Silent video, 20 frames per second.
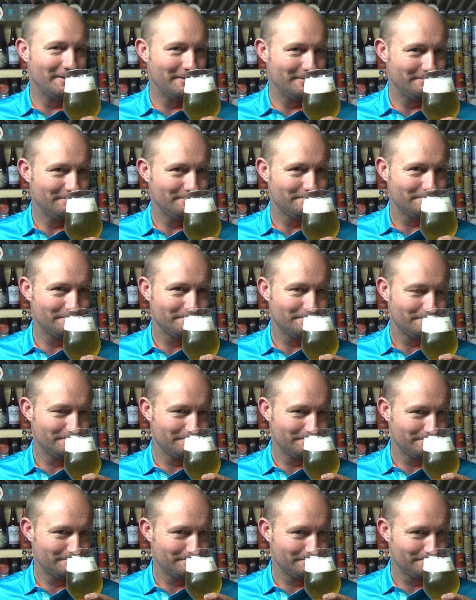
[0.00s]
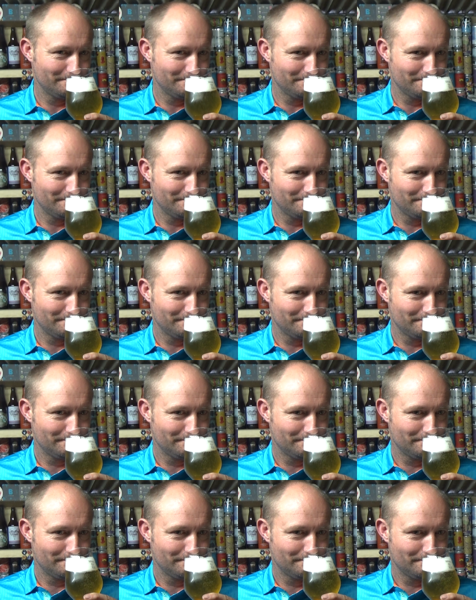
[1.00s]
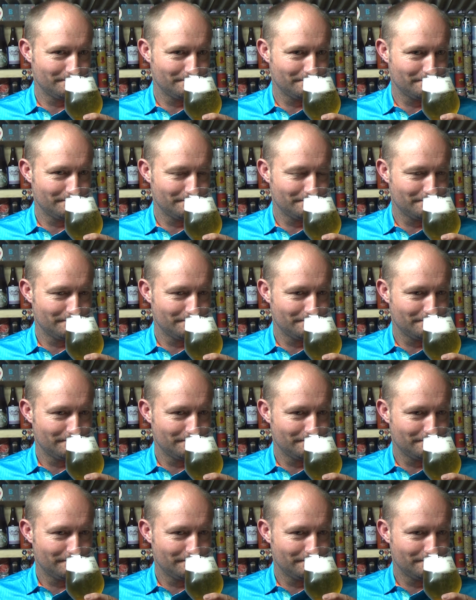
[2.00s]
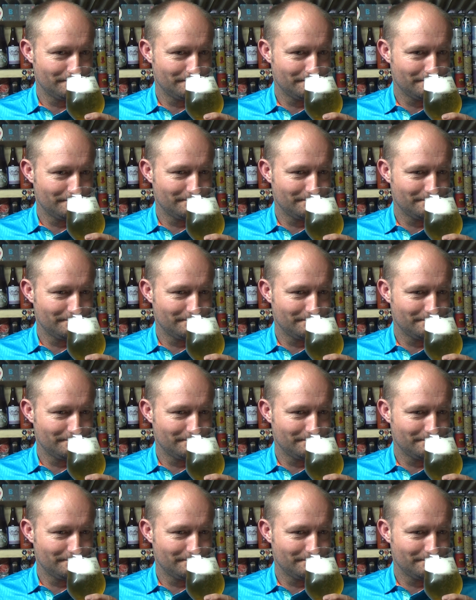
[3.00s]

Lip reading: Nobody speaks.